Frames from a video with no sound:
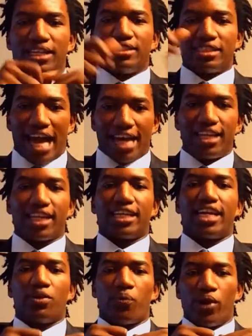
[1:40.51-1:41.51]
Start
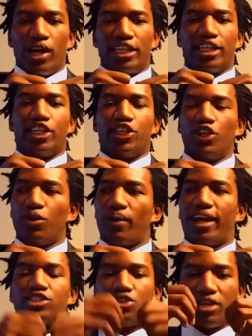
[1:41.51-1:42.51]
looking at the world in a new
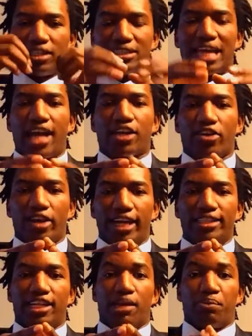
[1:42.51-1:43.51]
way so you can start
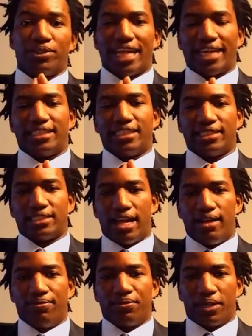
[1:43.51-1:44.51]
creating and projecting
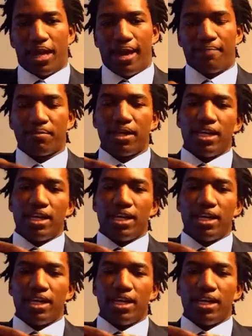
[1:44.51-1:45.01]
yourself, okay?